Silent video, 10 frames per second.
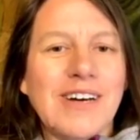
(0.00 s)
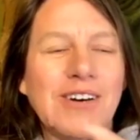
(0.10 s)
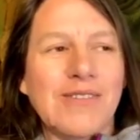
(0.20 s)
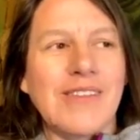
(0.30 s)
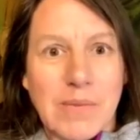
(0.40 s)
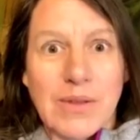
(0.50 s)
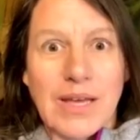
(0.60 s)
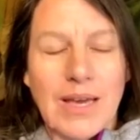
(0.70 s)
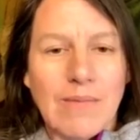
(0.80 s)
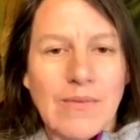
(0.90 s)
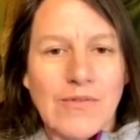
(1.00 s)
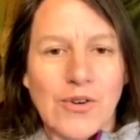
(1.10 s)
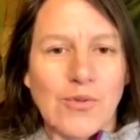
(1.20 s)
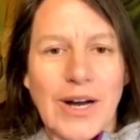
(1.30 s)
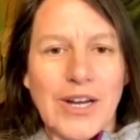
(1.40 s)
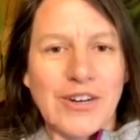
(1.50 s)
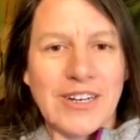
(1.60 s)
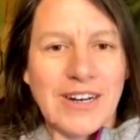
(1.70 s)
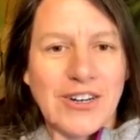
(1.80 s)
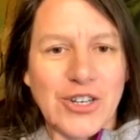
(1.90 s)
of the blame for why you're
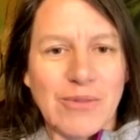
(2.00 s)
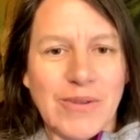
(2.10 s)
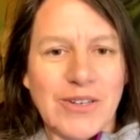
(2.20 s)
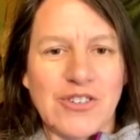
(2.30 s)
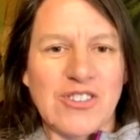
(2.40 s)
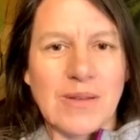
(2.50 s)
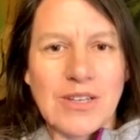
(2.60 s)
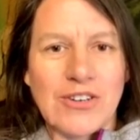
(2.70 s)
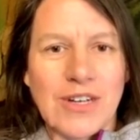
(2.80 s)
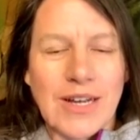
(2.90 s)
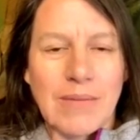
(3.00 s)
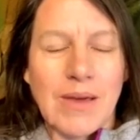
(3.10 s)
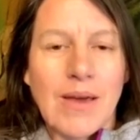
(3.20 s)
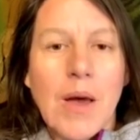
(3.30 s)
in an argument or something you're not happy.